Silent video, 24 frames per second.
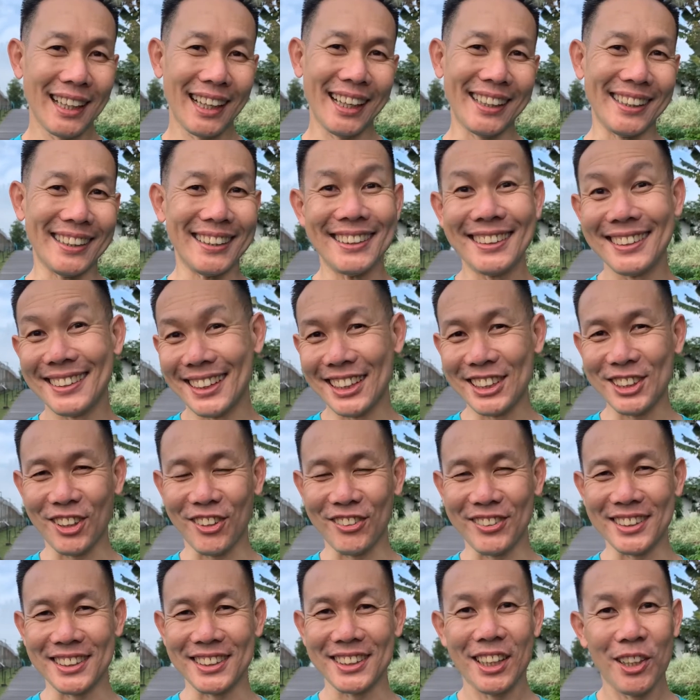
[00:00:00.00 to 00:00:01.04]
Hi, this is
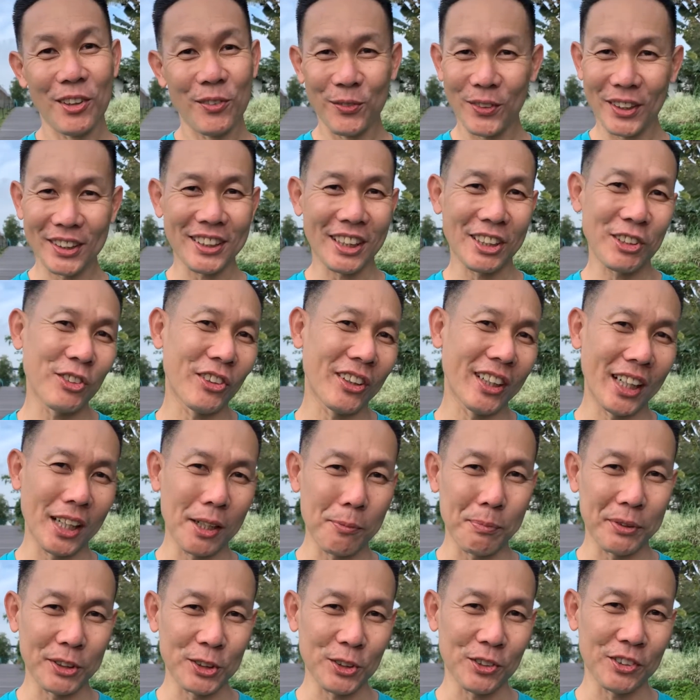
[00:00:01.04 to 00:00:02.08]
Lawrence. Welcome to
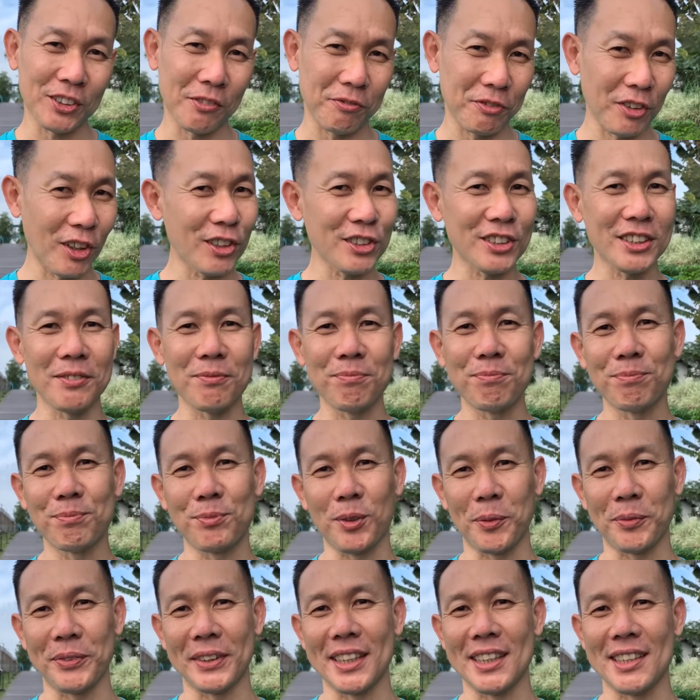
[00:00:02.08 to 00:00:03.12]
another episode of Awesome
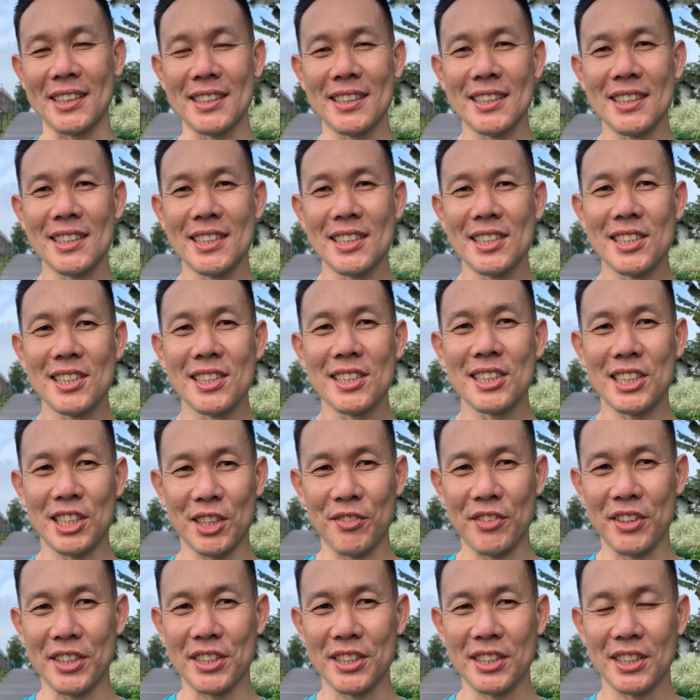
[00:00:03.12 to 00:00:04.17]
Property
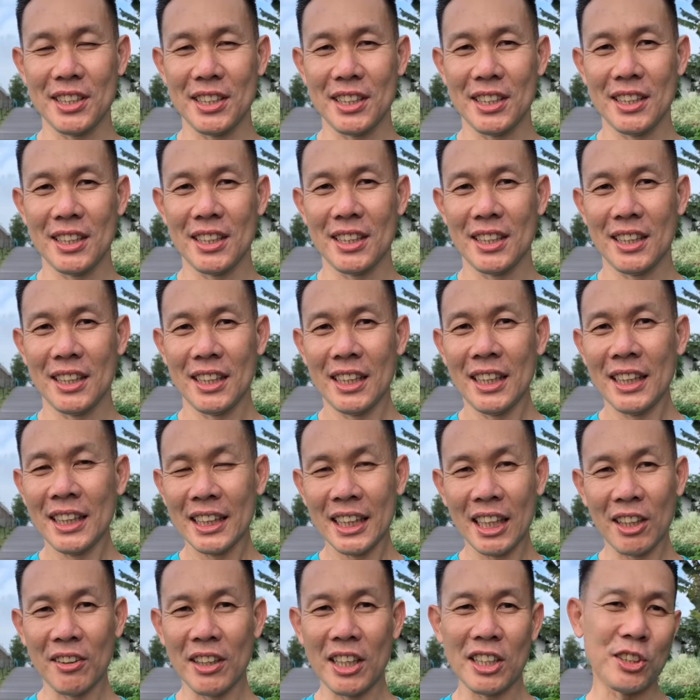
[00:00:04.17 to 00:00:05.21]
Series.
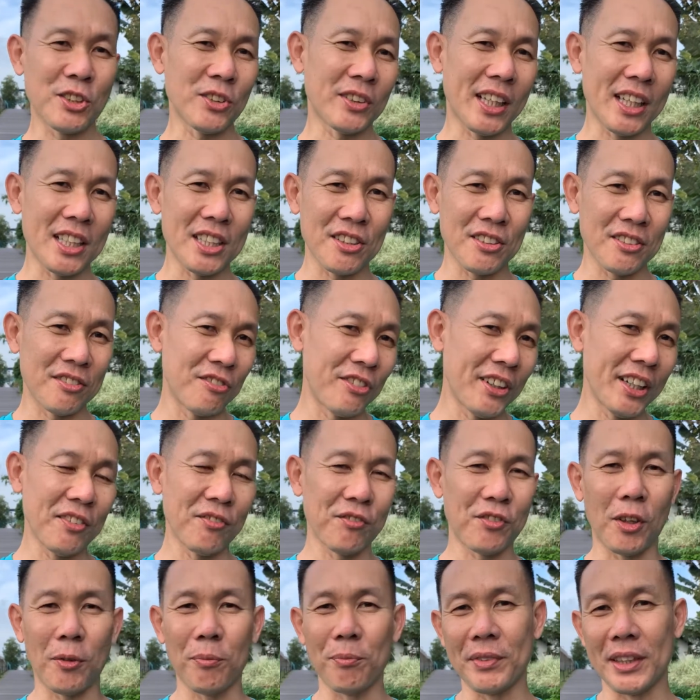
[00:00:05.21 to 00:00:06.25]
Now, as you can read
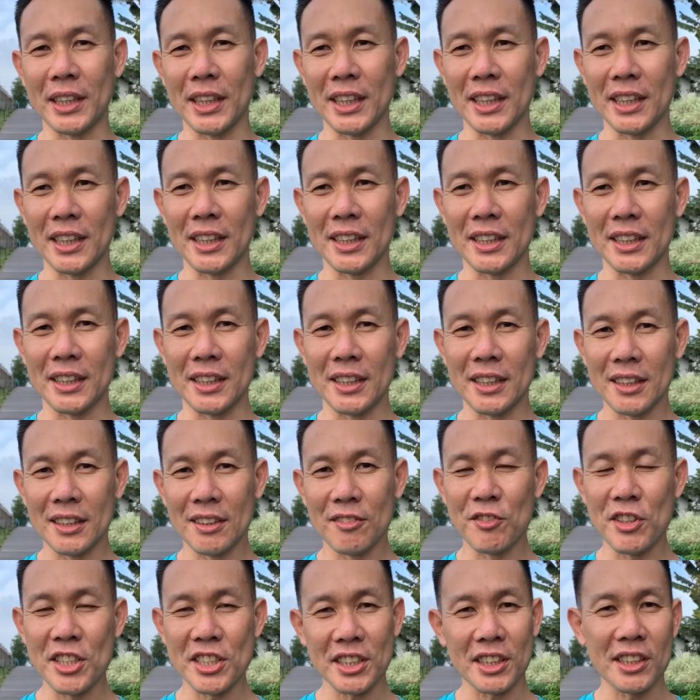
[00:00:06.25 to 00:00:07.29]
from the
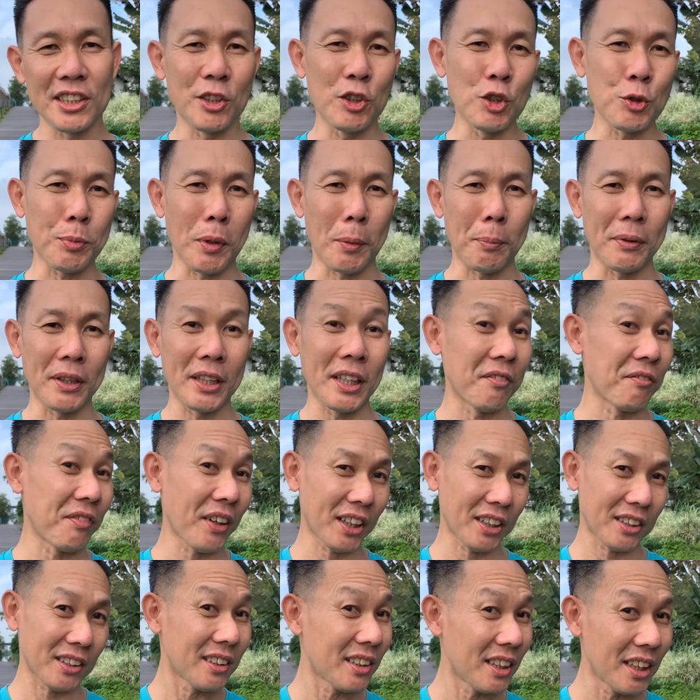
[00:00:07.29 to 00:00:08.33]
recent newspaper, in
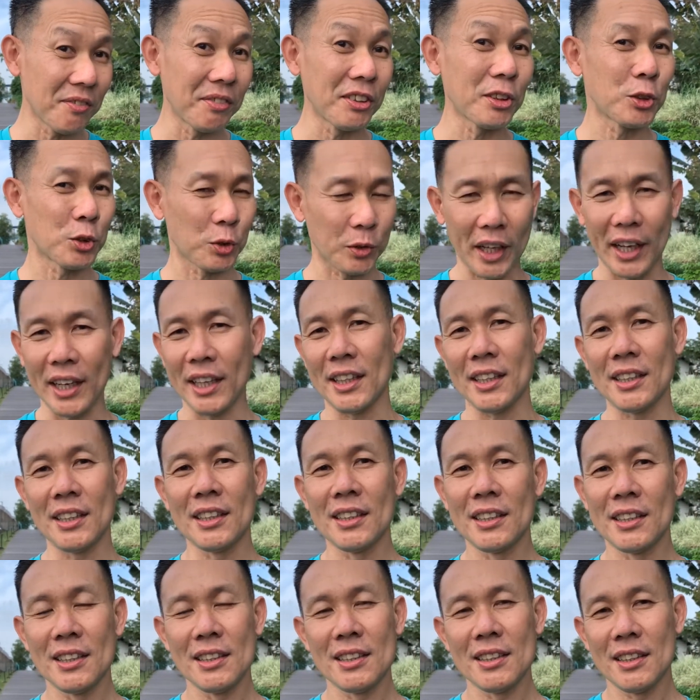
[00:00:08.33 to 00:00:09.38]
fact, even today,
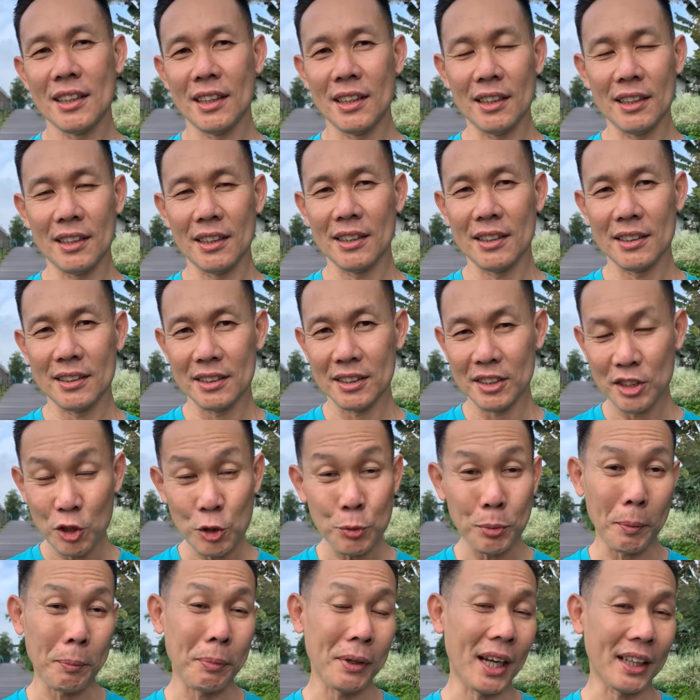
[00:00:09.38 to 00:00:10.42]
the
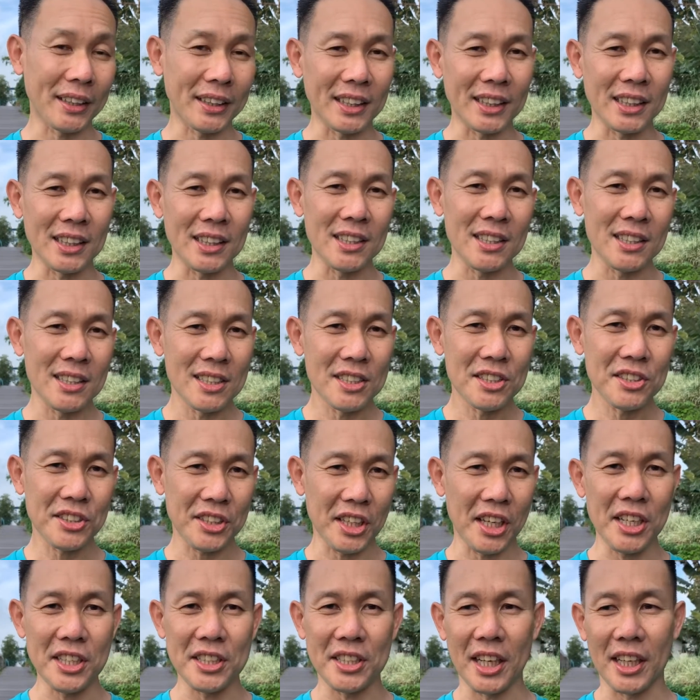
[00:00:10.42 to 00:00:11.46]
newspaper article
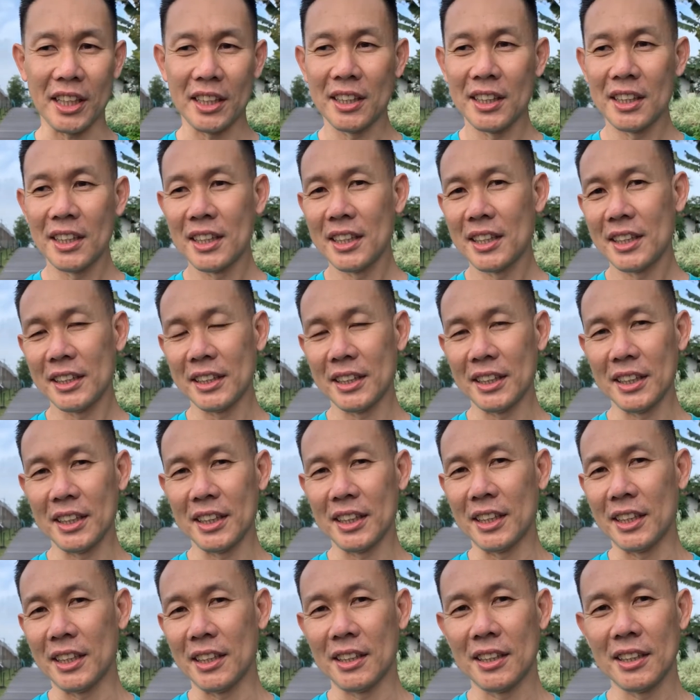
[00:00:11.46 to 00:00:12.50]
says that
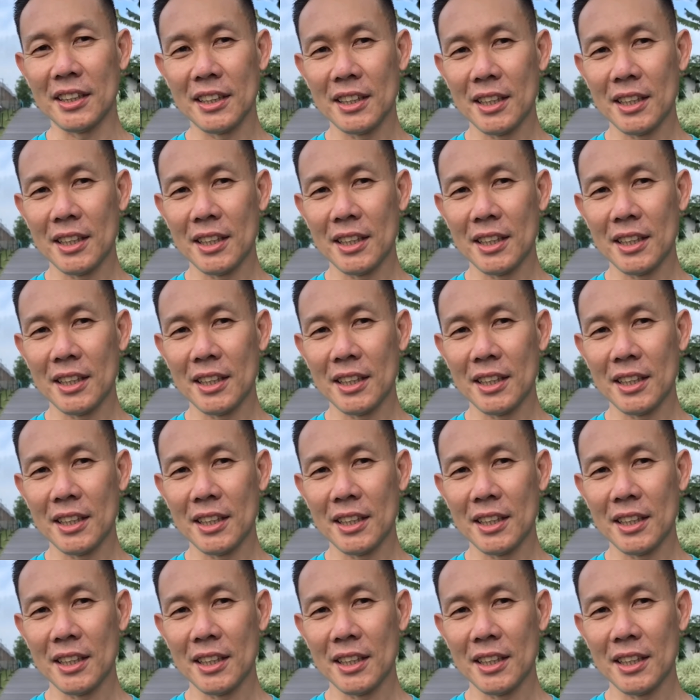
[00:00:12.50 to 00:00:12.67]
the